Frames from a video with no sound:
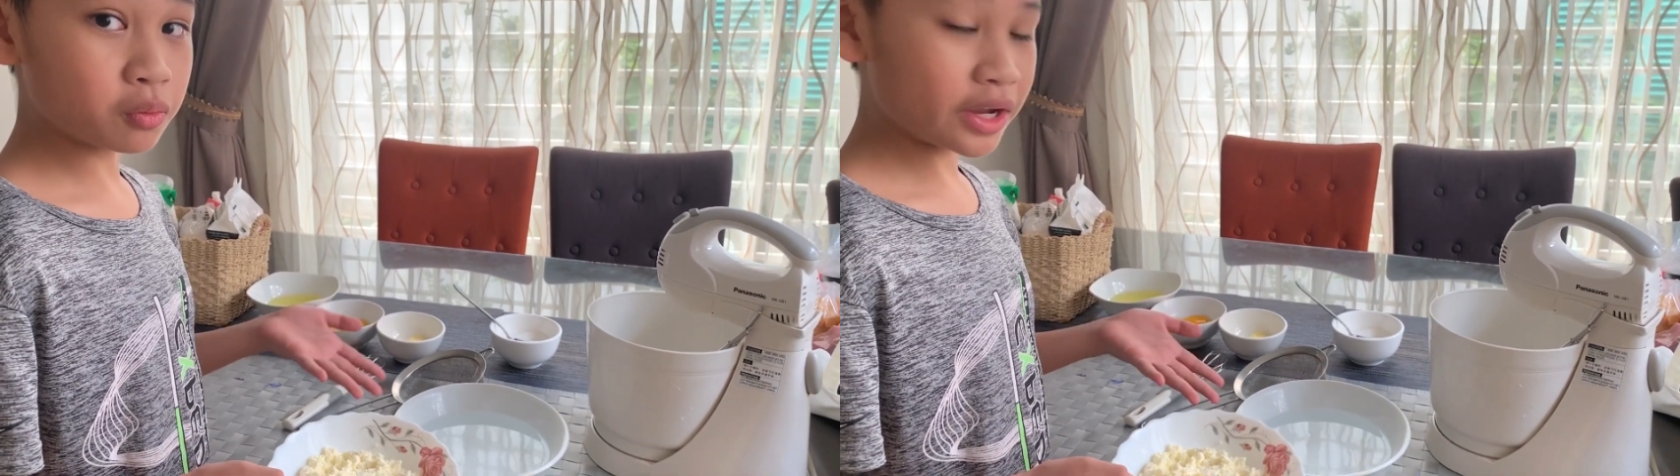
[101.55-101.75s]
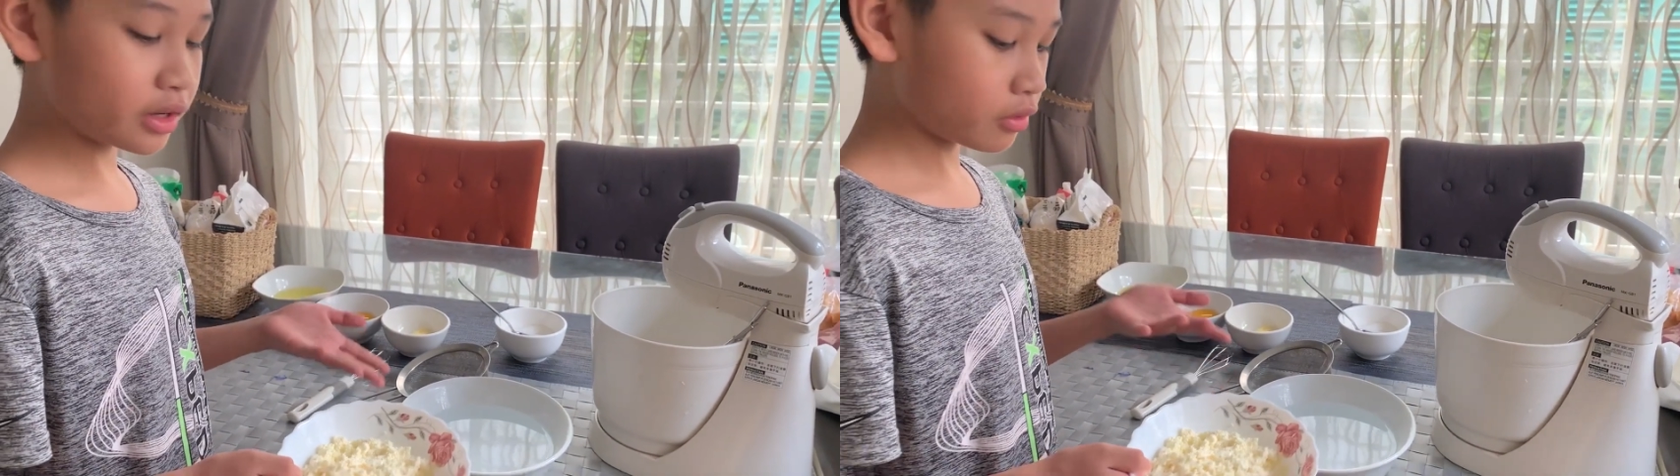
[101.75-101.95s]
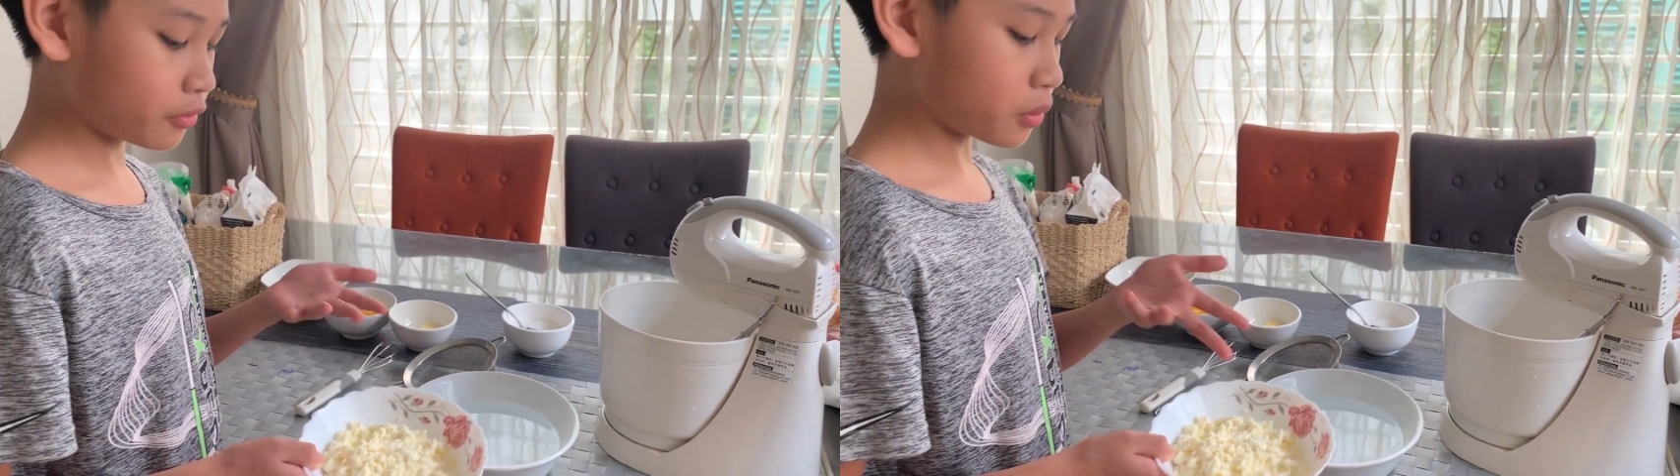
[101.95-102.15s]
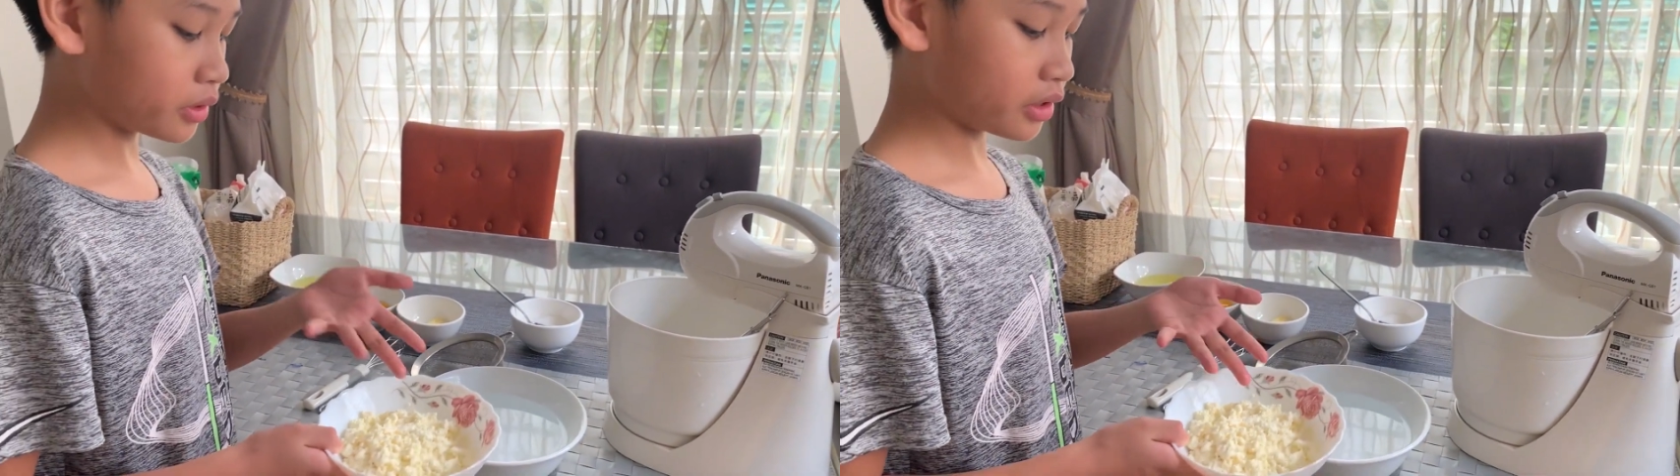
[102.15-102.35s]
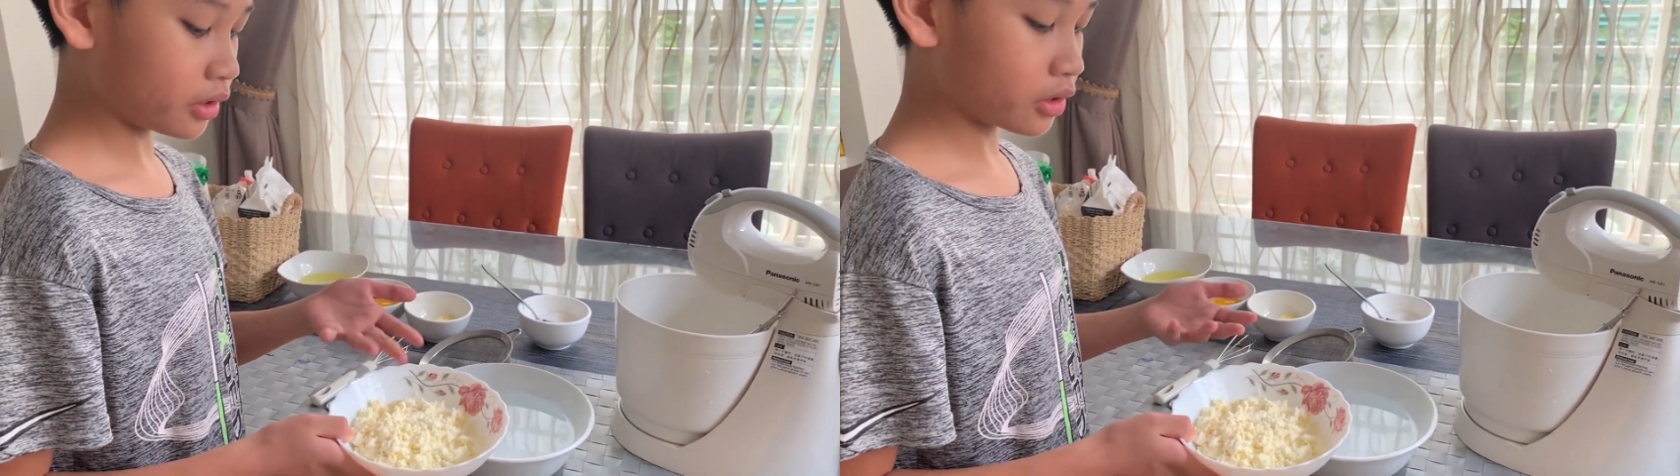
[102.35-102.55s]
wait for
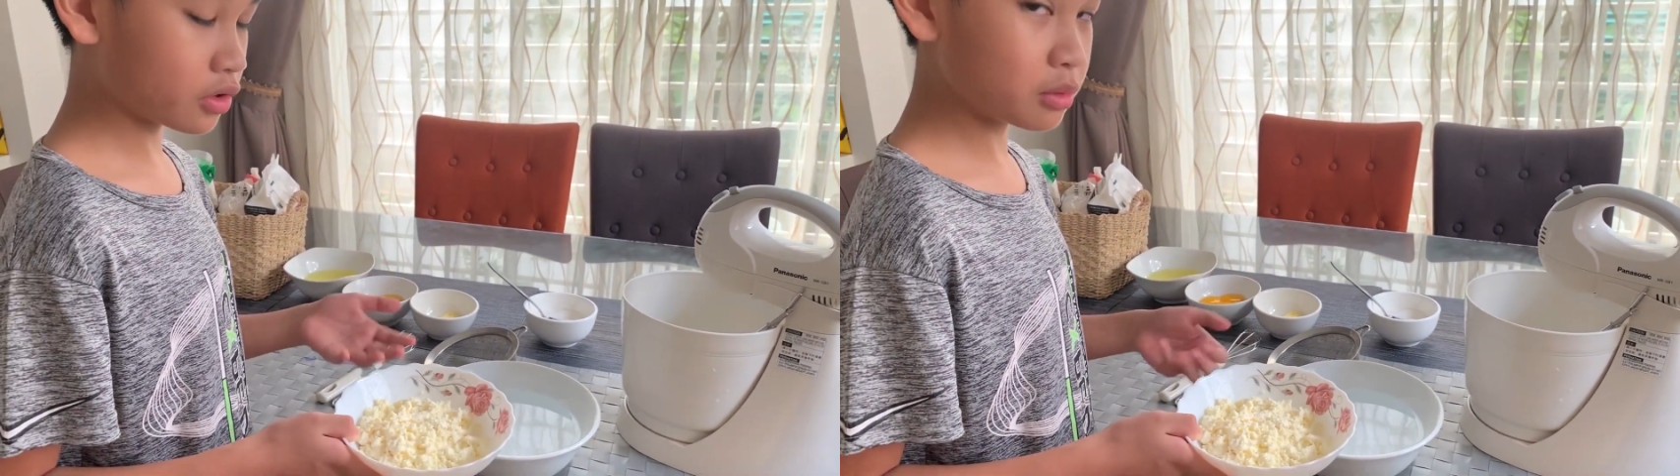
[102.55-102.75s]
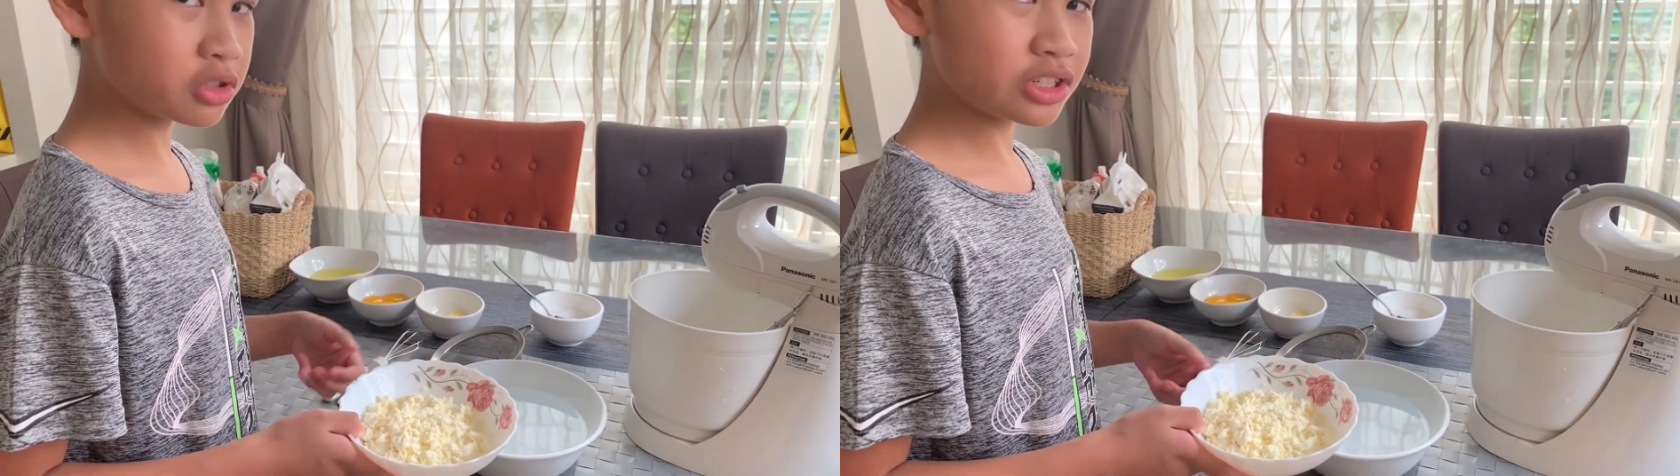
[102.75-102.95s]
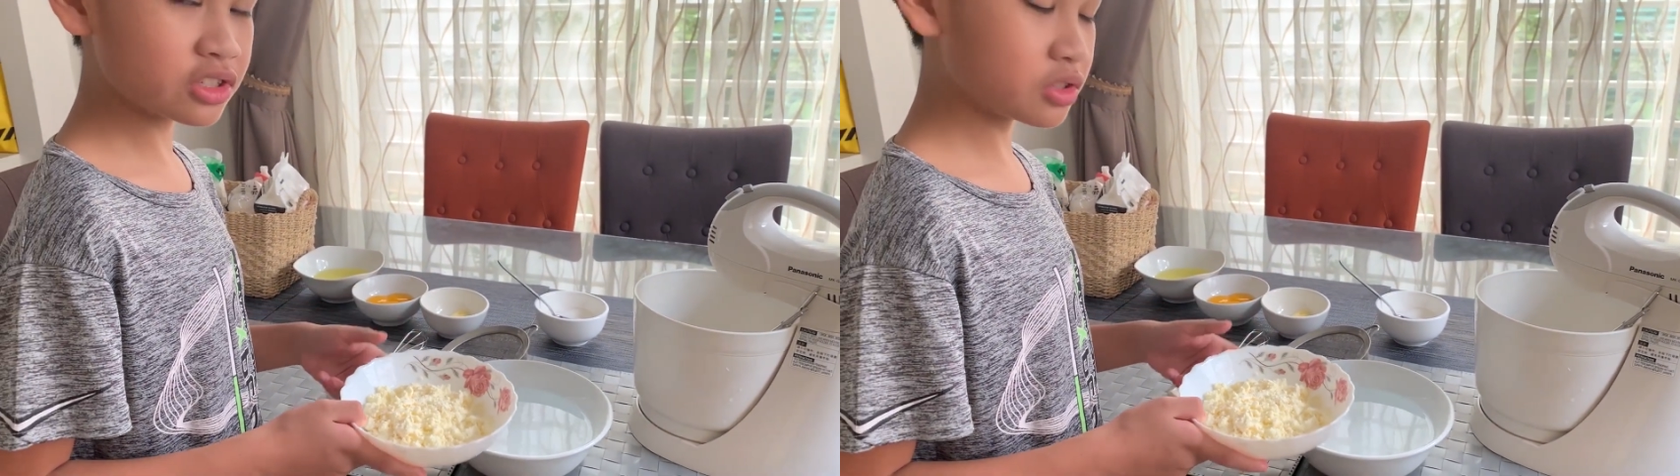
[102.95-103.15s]
the cream cheese